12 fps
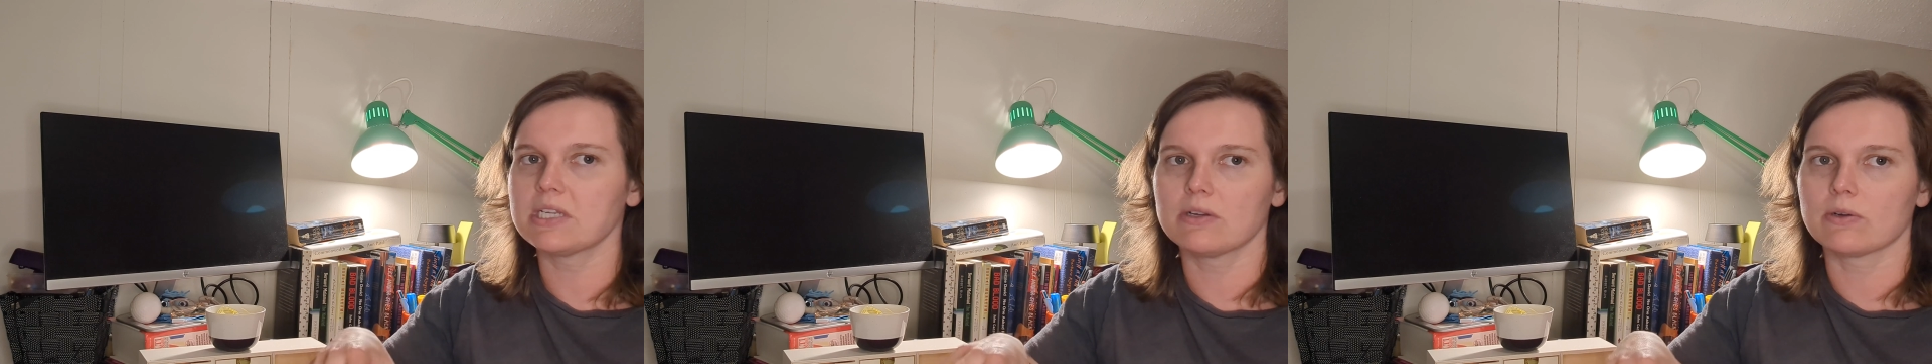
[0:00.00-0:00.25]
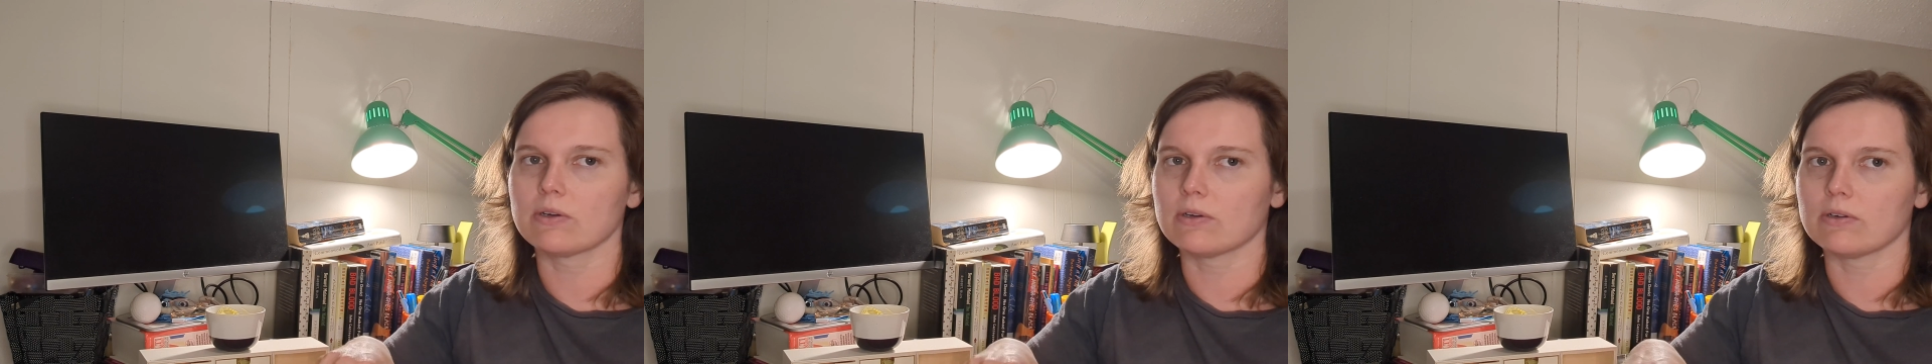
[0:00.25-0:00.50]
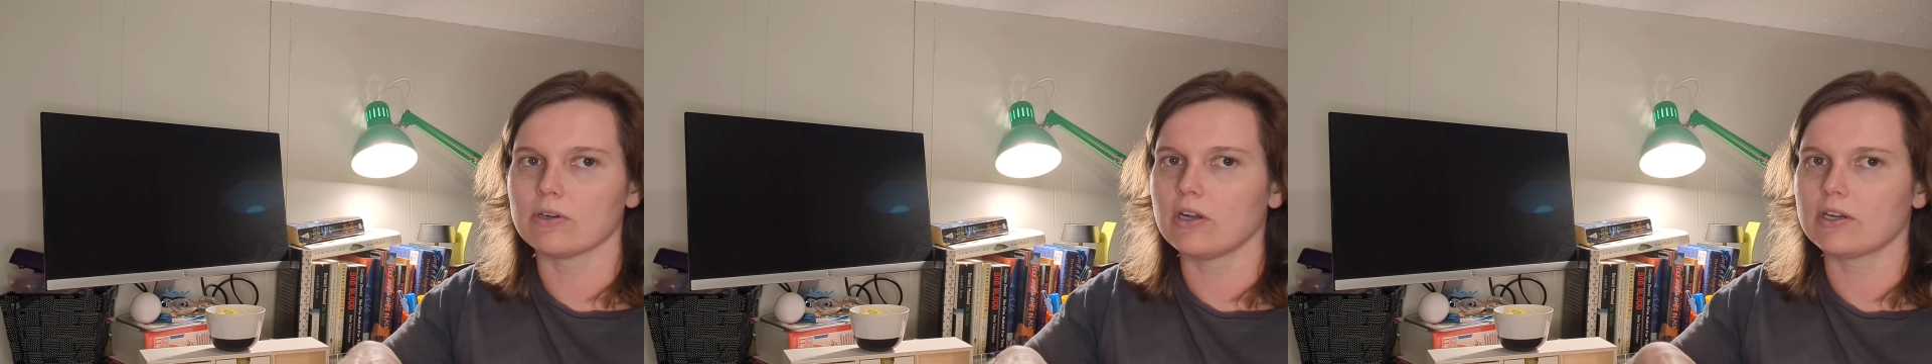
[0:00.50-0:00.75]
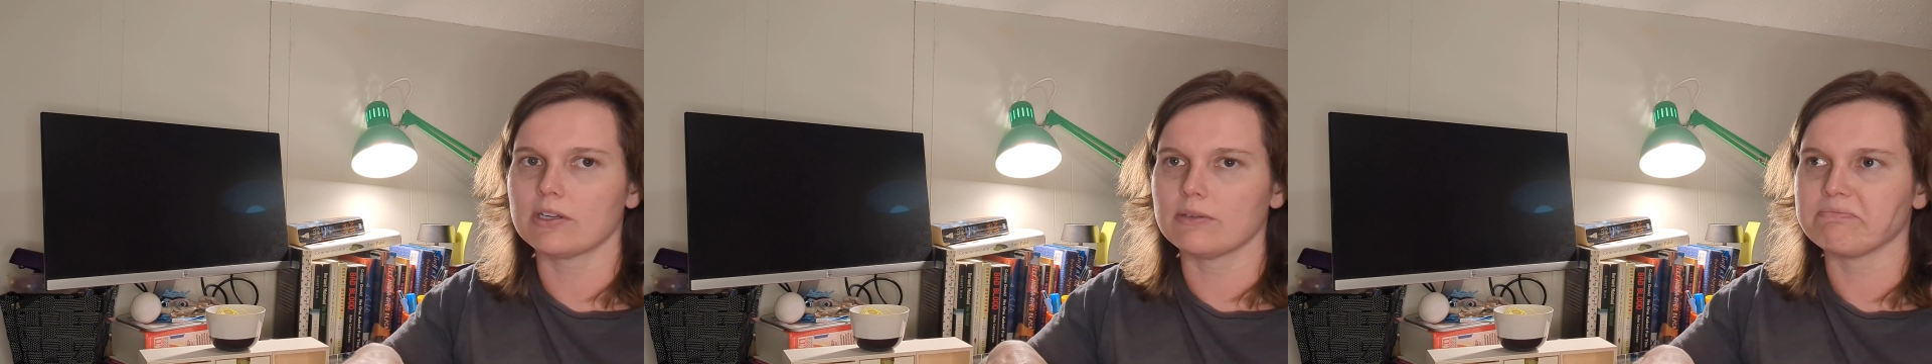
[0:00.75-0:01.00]
or
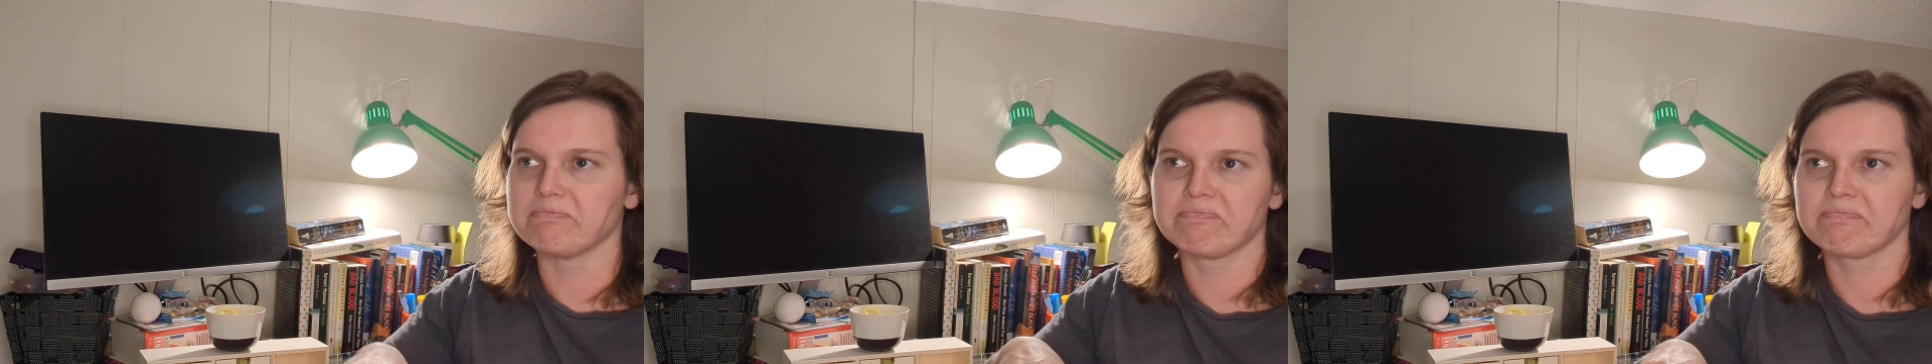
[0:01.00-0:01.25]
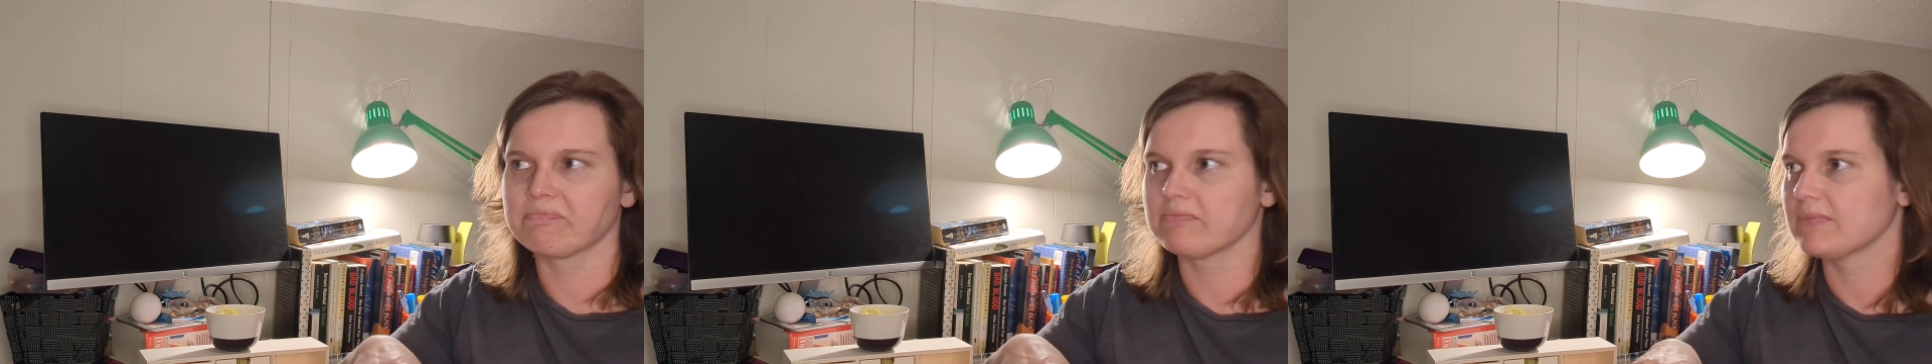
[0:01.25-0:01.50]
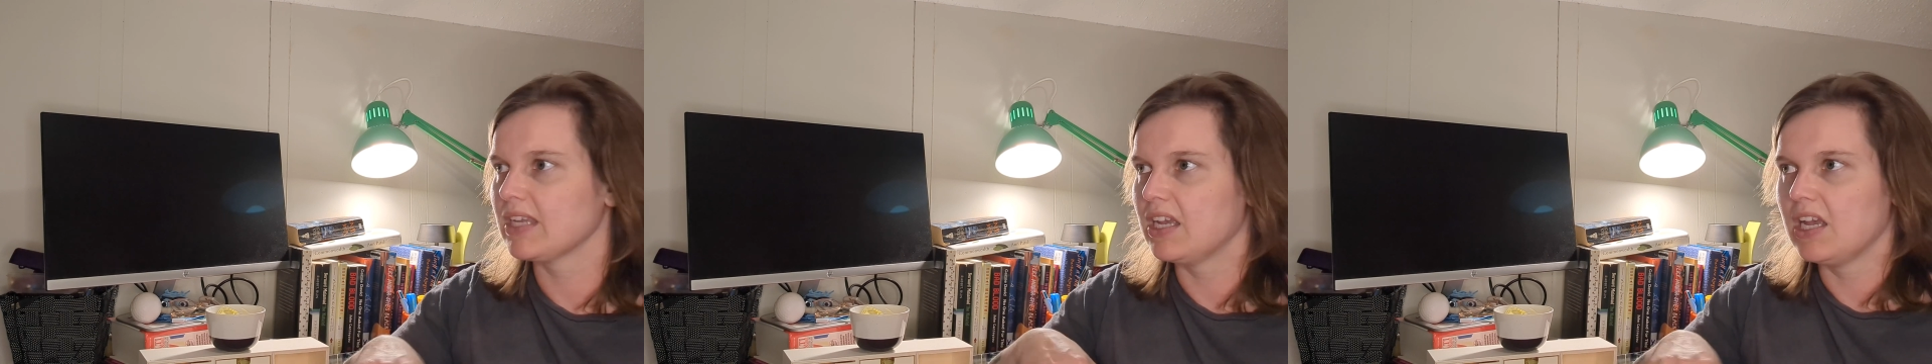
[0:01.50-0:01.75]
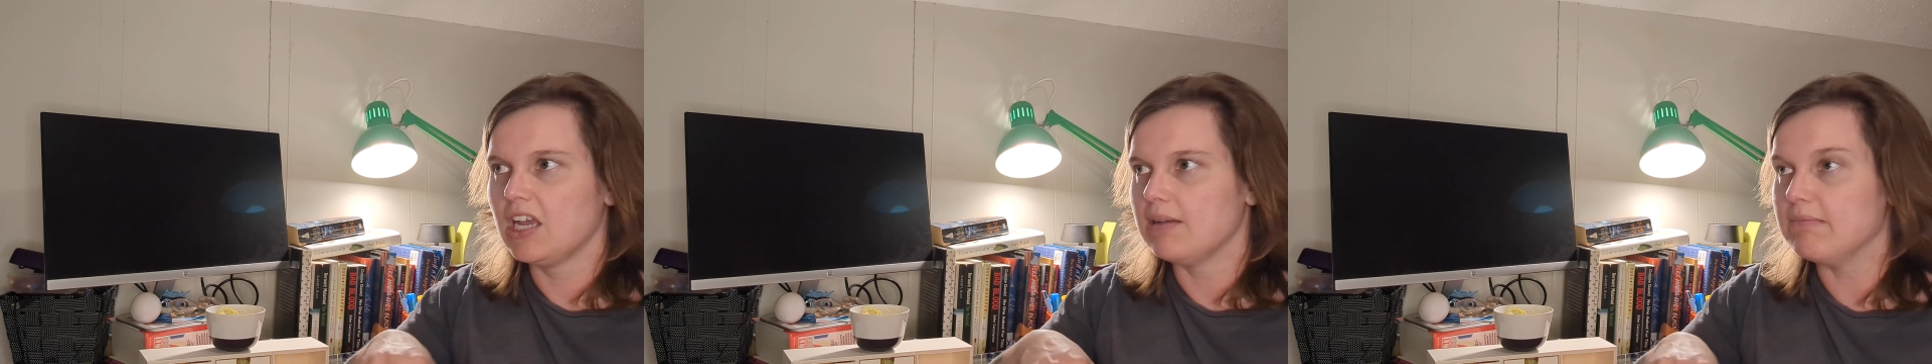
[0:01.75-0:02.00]
not a
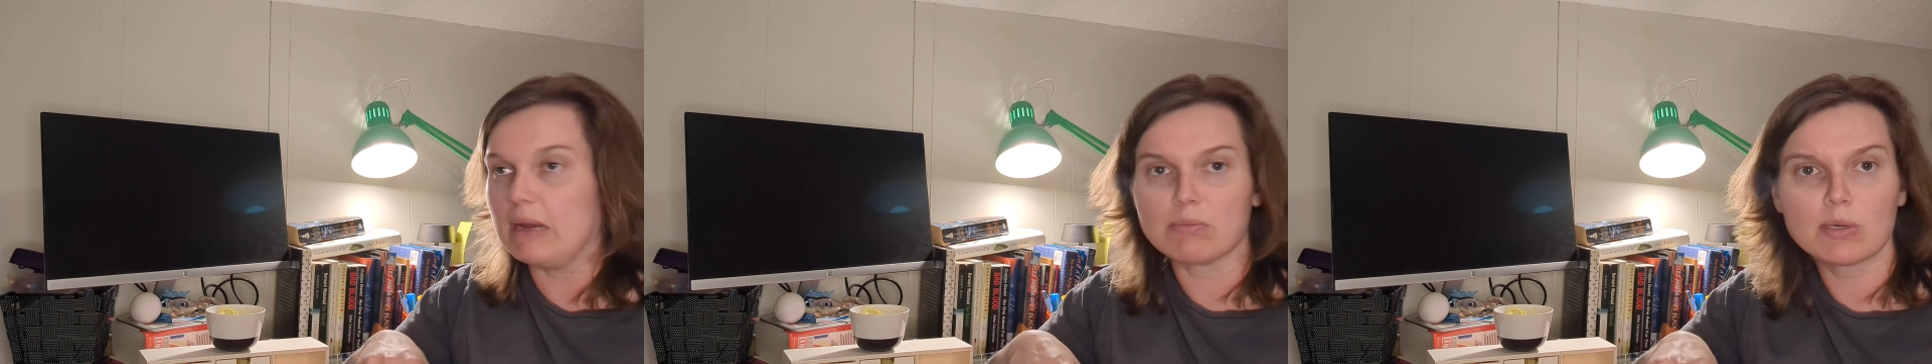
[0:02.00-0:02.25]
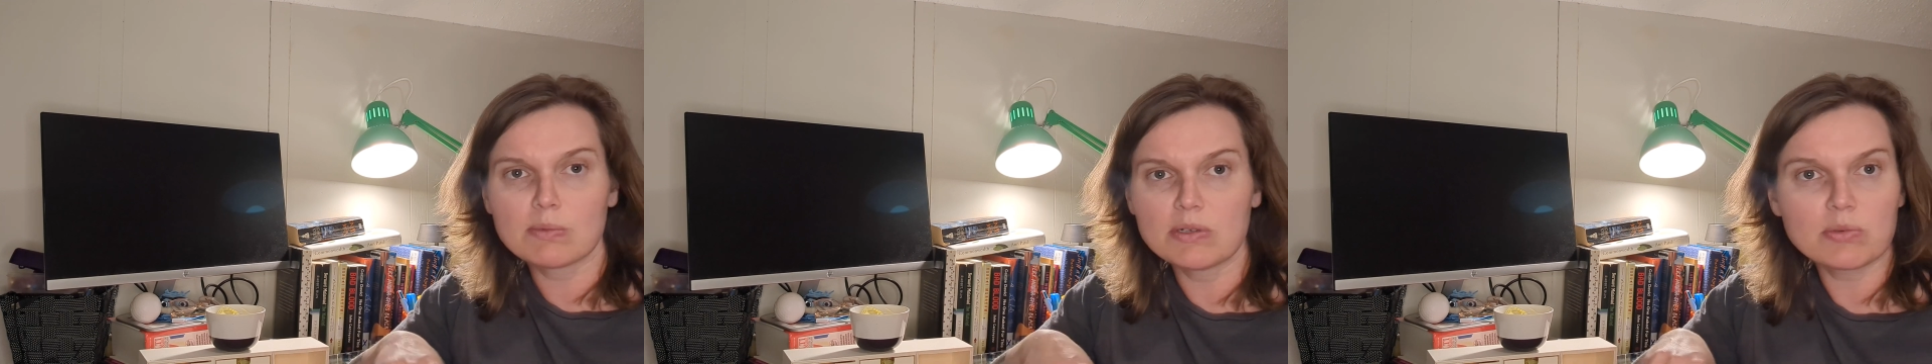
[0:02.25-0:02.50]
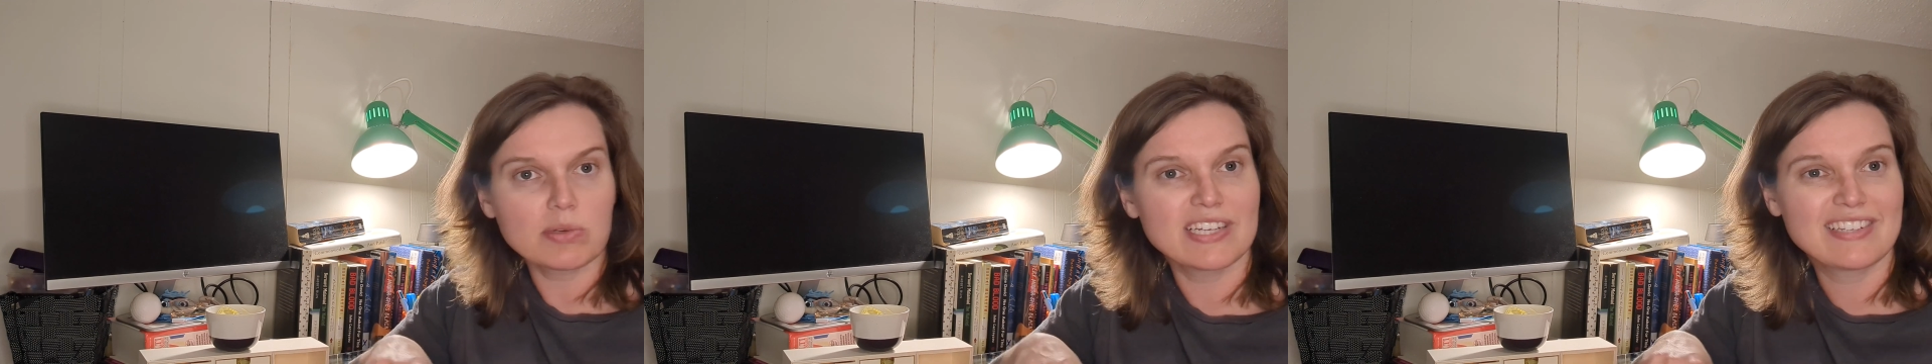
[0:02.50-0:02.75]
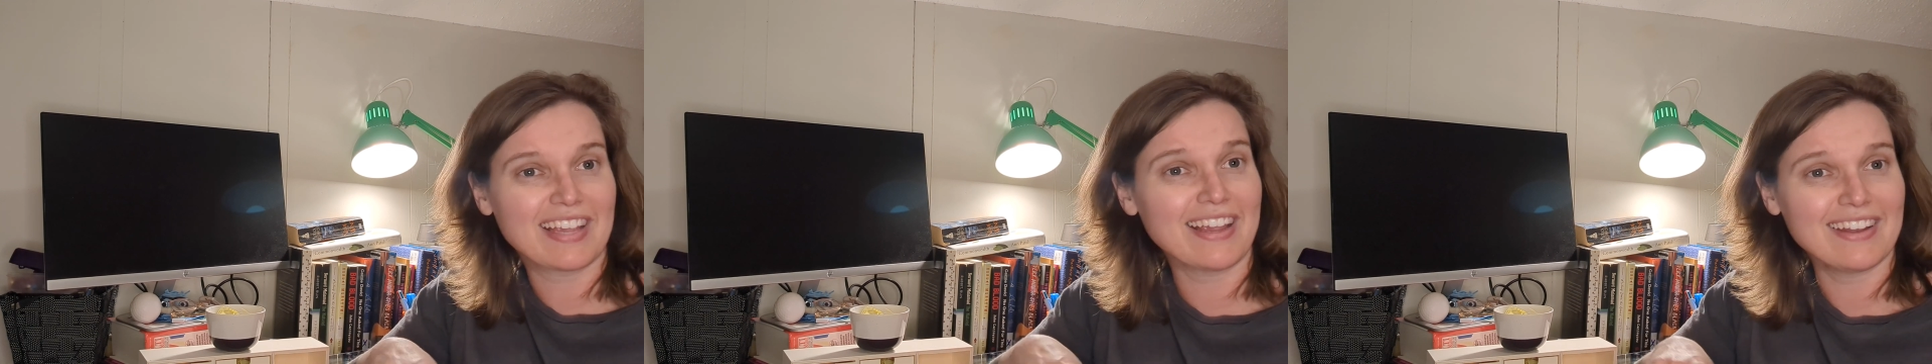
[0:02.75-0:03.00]
memorable
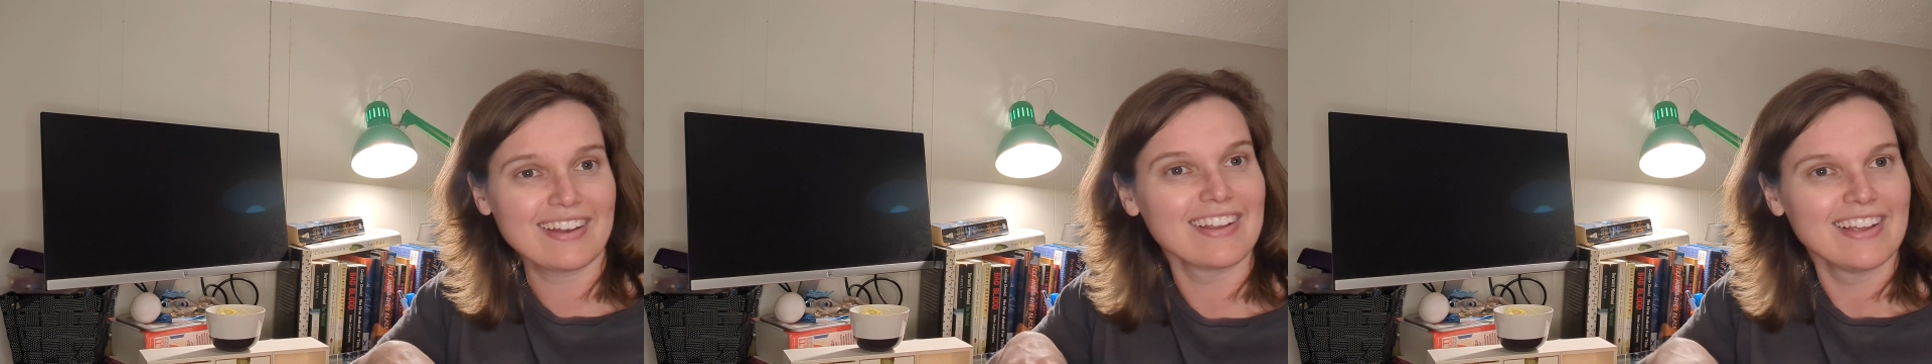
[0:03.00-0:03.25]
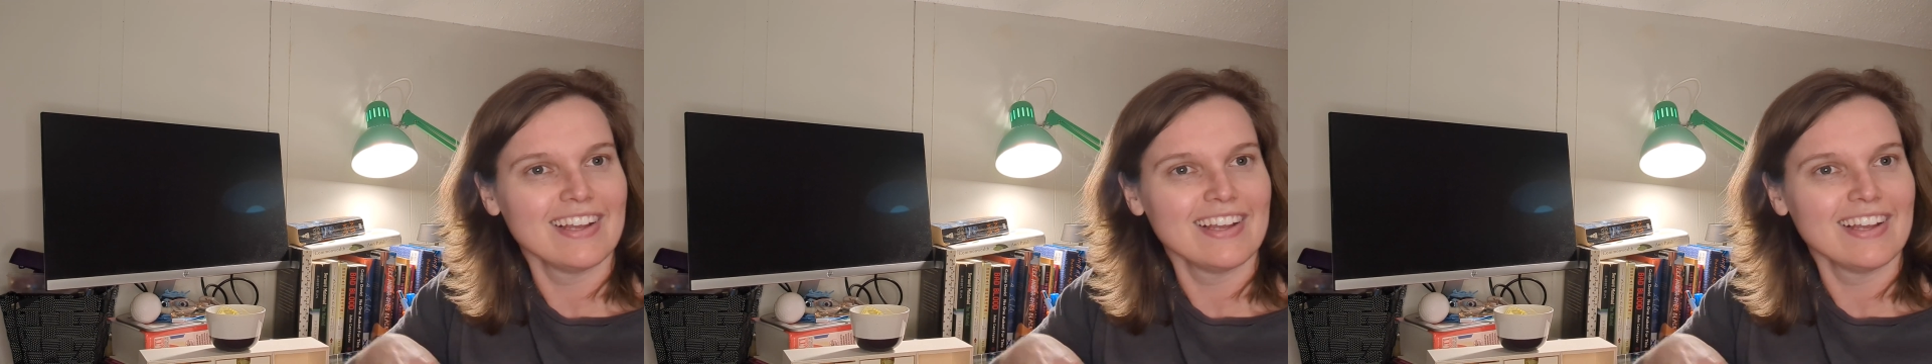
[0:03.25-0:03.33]
reason.